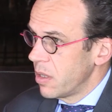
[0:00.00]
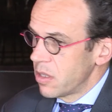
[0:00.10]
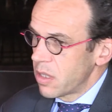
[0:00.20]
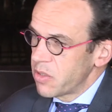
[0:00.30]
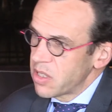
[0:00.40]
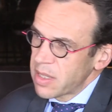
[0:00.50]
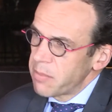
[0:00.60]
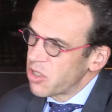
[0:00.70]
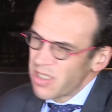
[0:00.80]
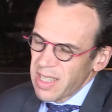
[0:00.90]
So this
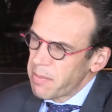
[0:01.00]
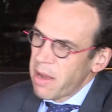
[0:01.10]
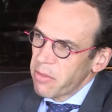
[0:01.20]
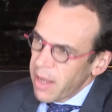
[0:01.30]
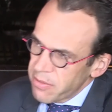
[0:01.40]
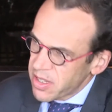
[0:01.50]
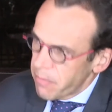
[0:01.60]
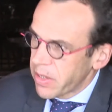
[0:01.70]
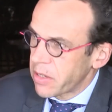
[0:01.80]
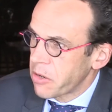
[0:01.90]
assumption is somehow you have
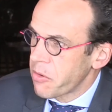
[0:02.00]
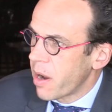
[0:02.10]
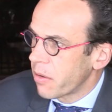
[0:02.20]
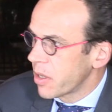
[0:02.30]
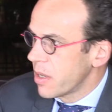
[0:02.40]
something in the ground